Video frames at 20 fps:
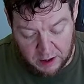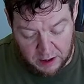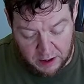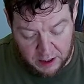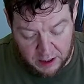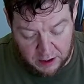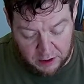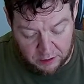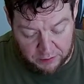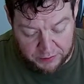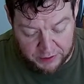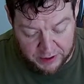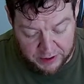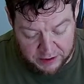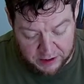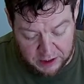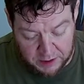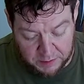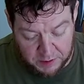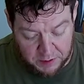I don't know if that's
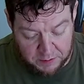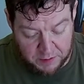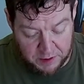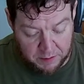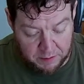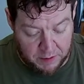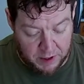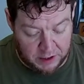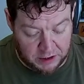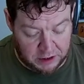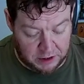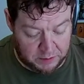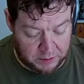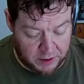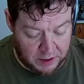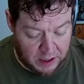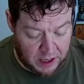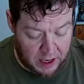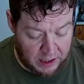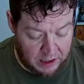going to be a bit much,
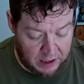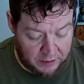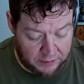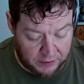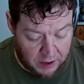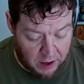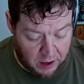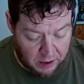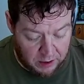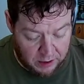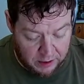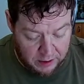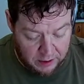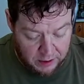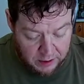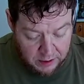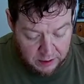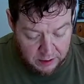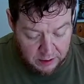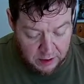but I love garlic,
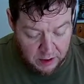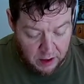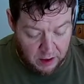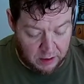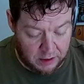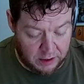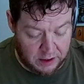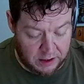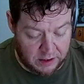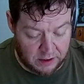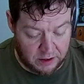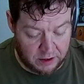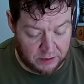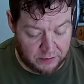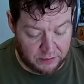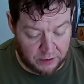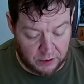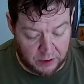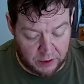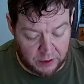and garlic is good
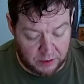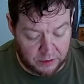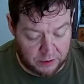for you,